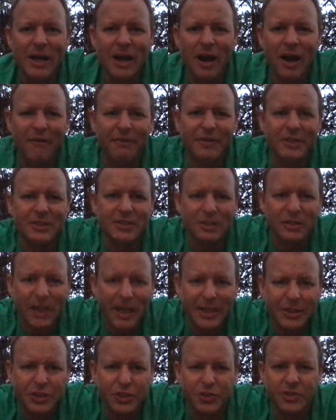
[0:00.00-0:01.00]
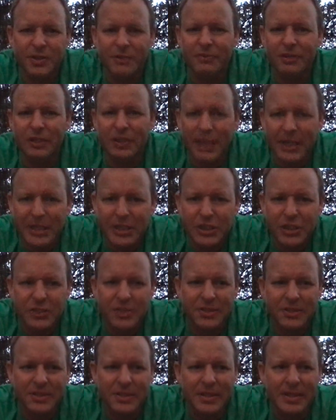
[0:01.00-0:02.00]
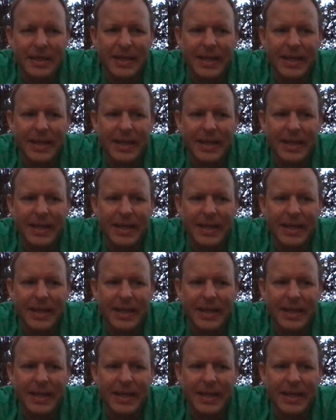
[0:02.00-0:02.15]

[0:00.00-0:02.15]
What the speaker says: of his lectures of Galatians,